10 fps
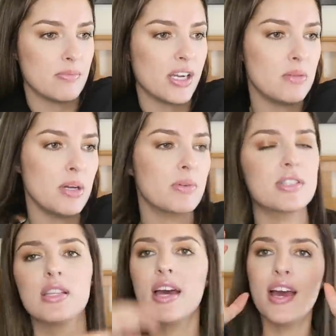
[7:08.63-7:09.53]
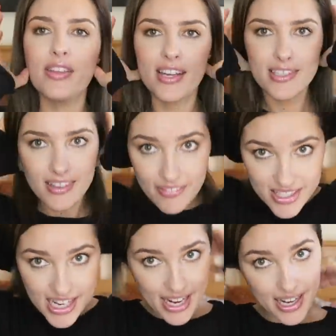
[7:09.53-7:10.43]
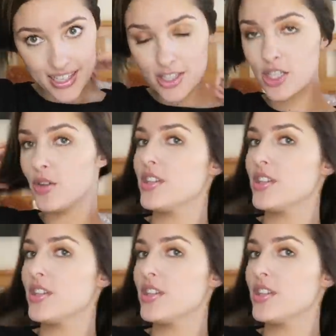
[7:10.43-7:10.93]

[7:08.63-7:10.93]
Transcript: Am I going to be able to see that? I think I still have the tag on it too.